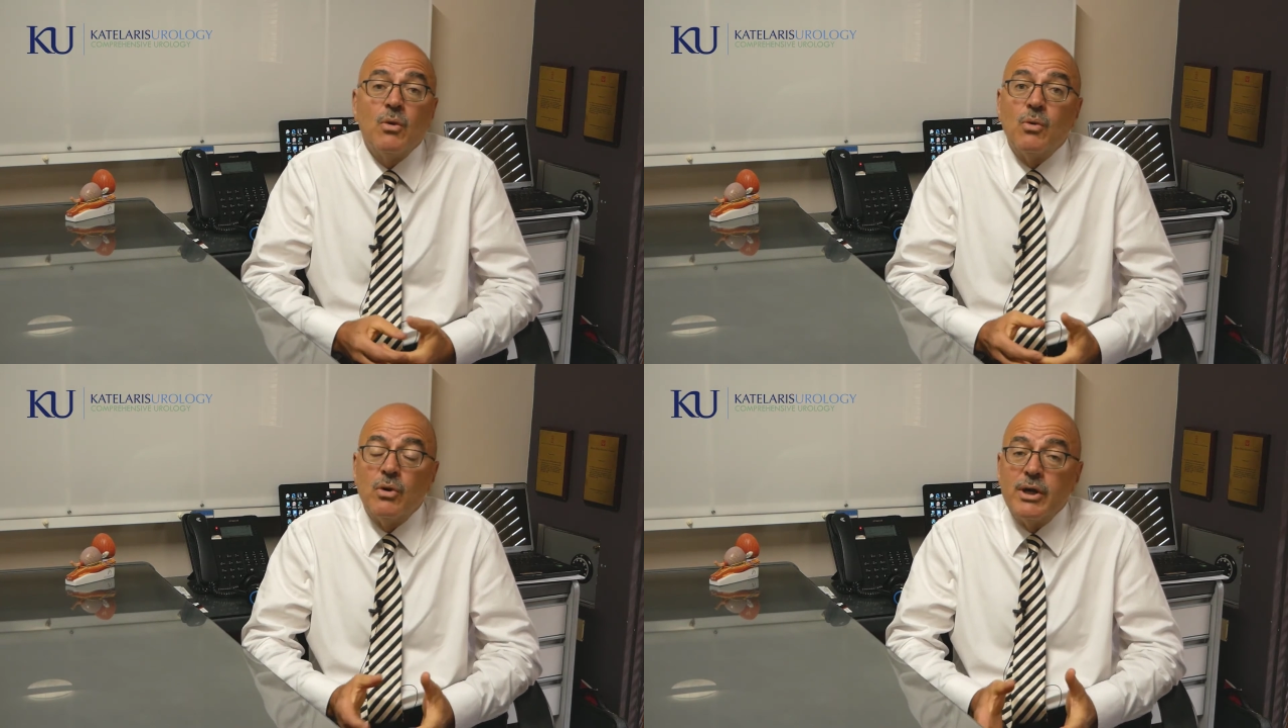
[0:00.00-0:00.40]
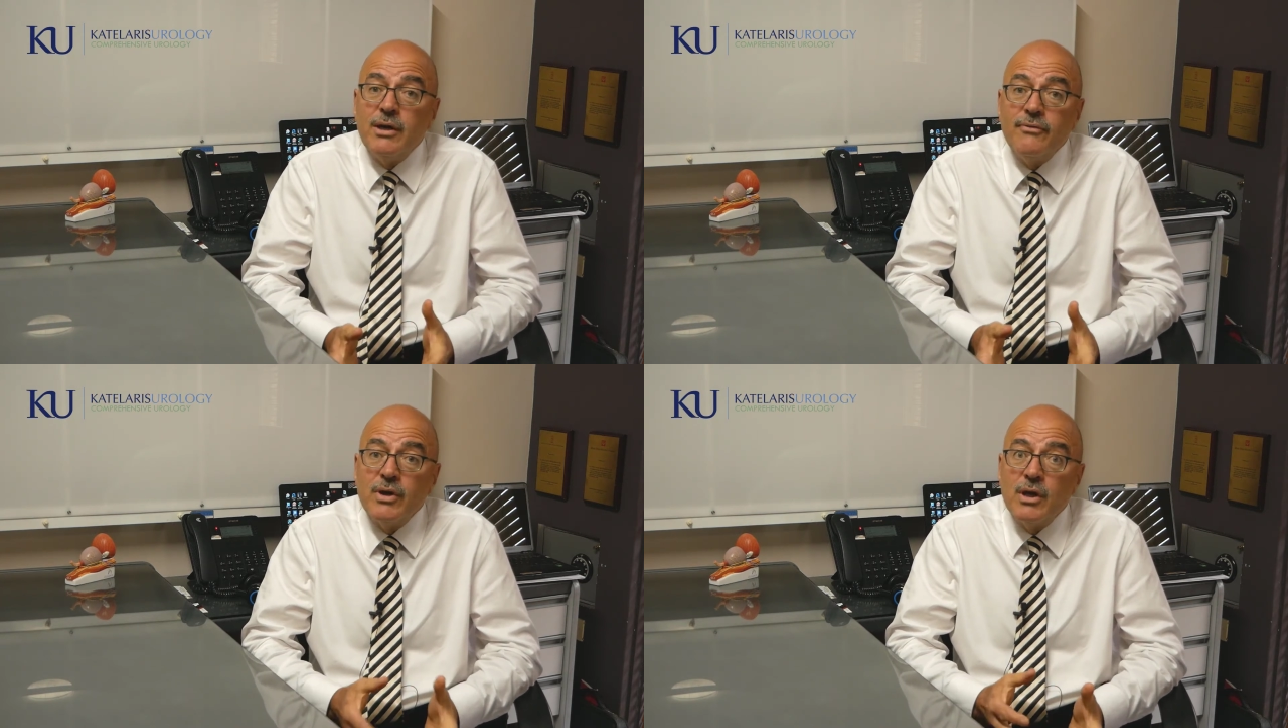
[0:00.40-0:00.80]
or
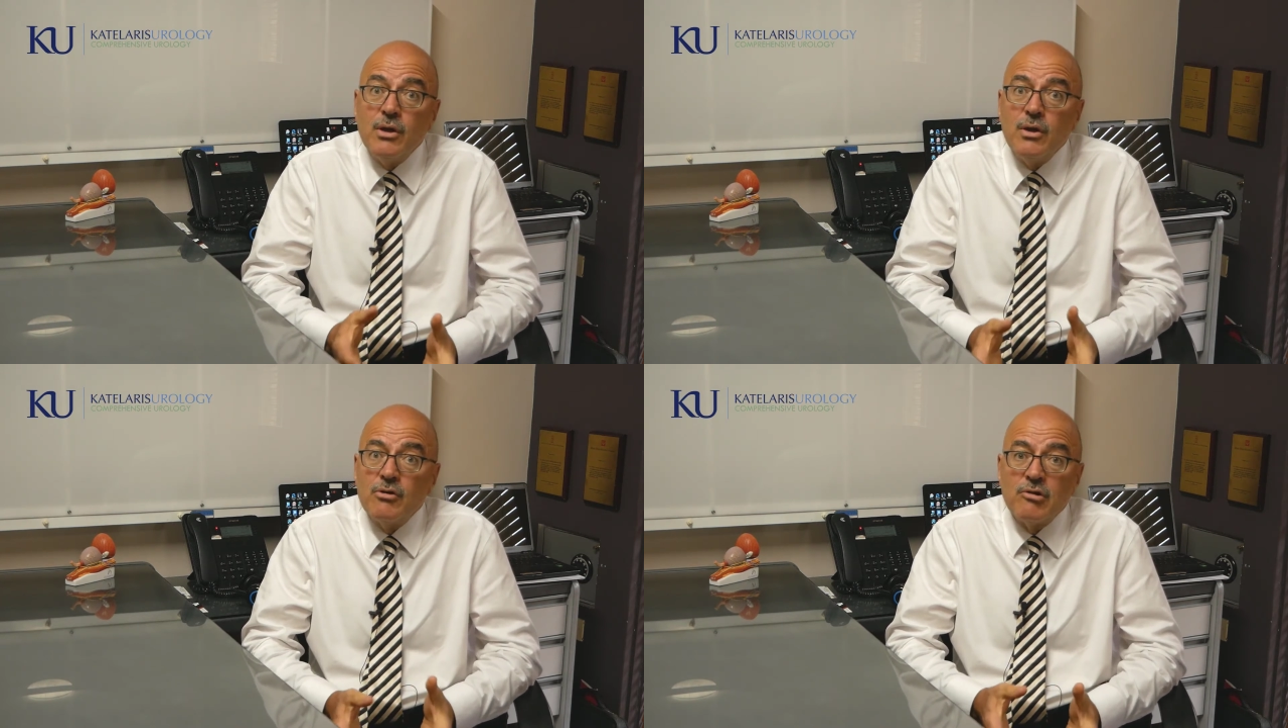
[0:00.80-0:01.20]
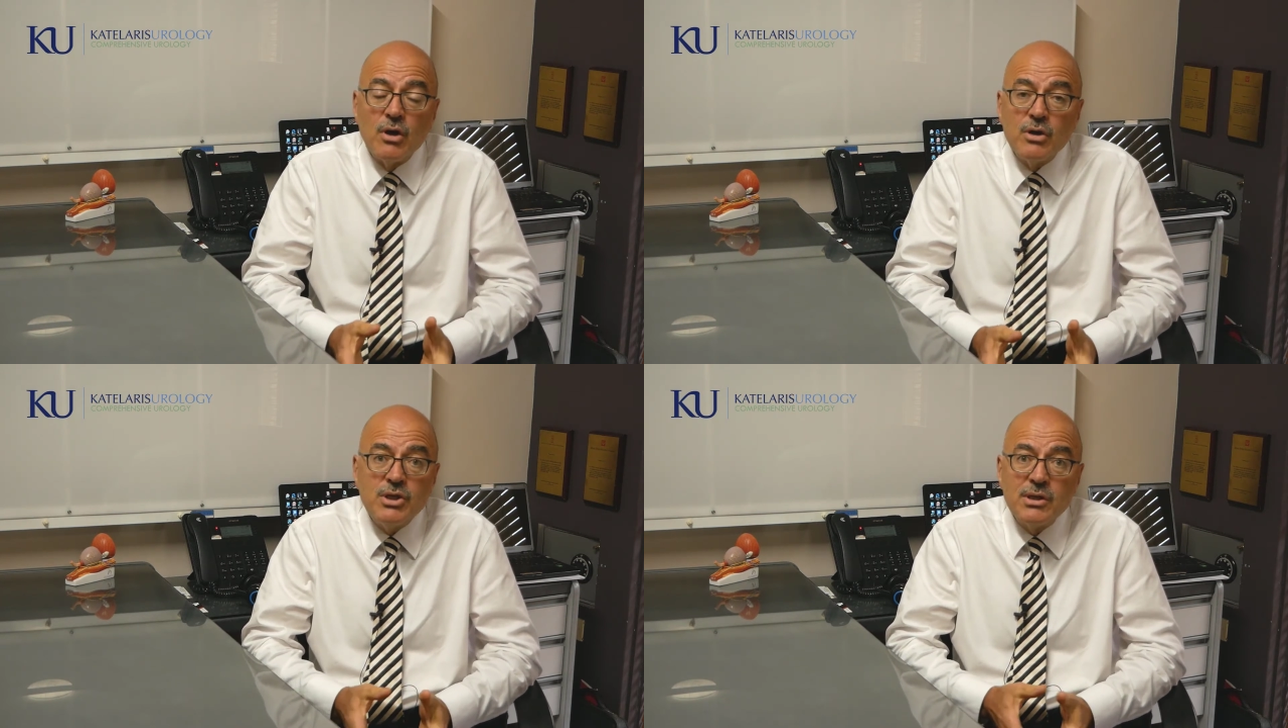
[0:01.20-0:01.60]
even a
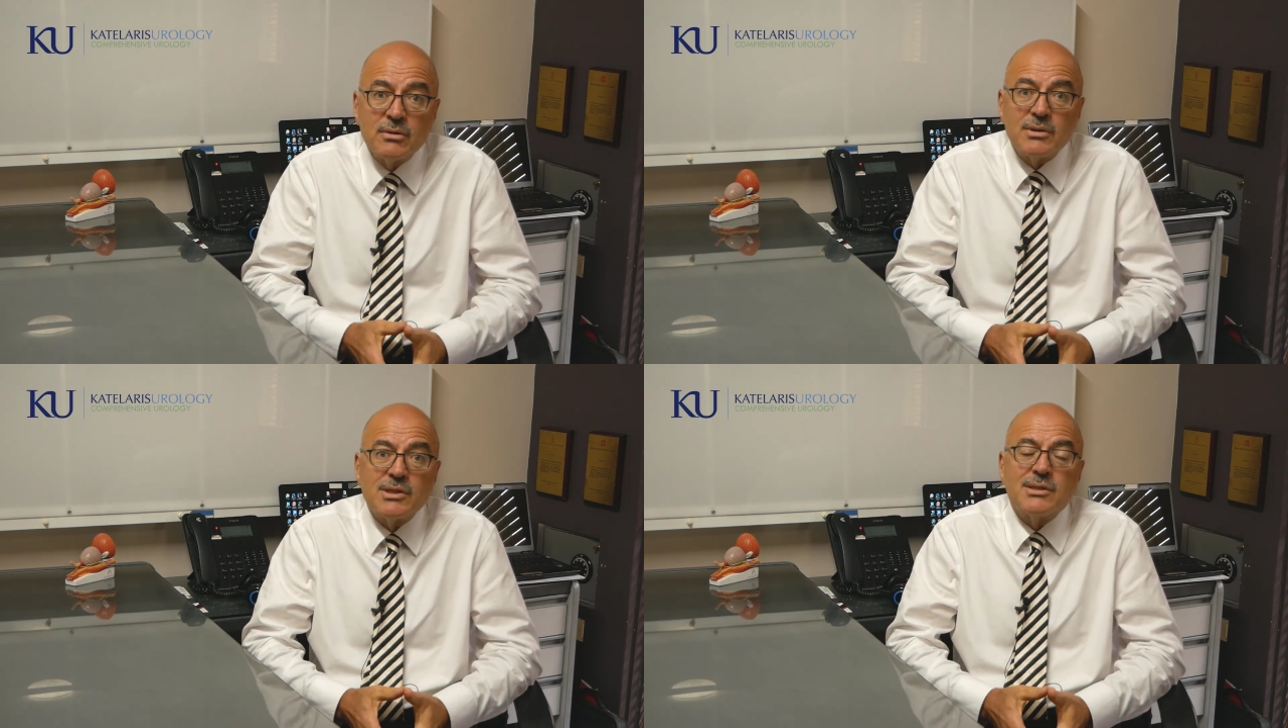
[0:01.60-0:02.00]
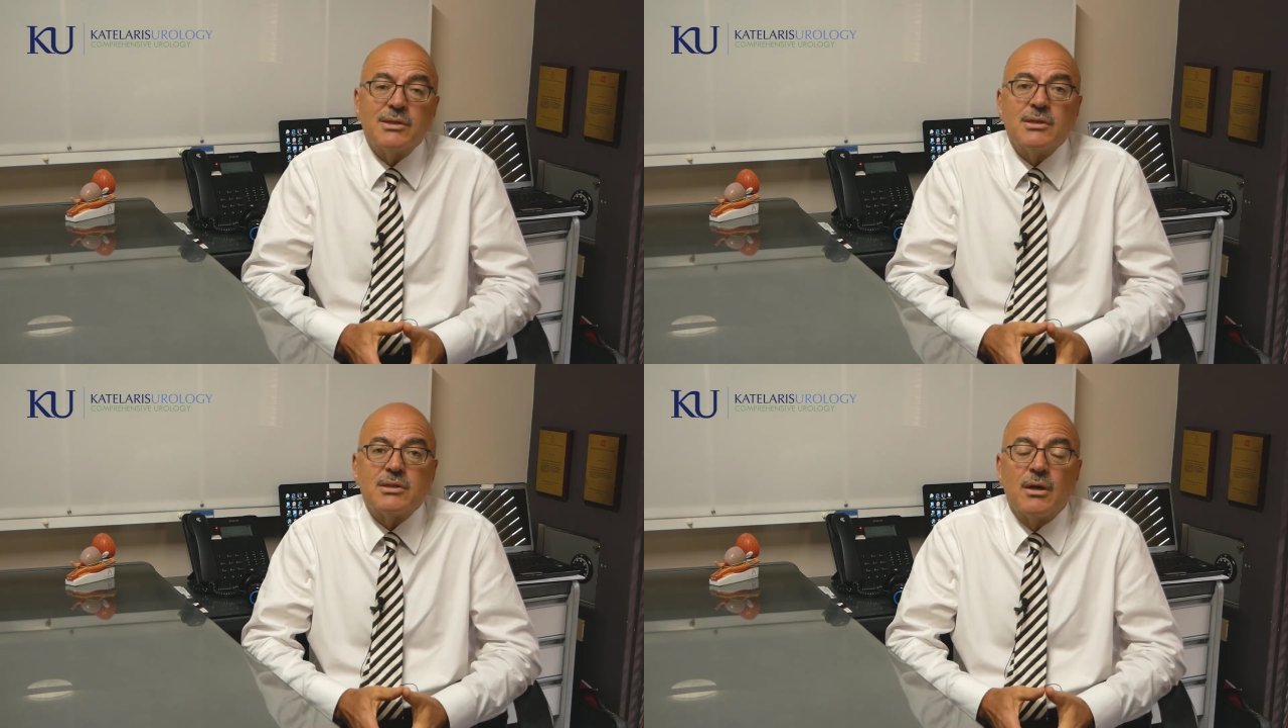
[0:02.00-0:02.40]
neurological disease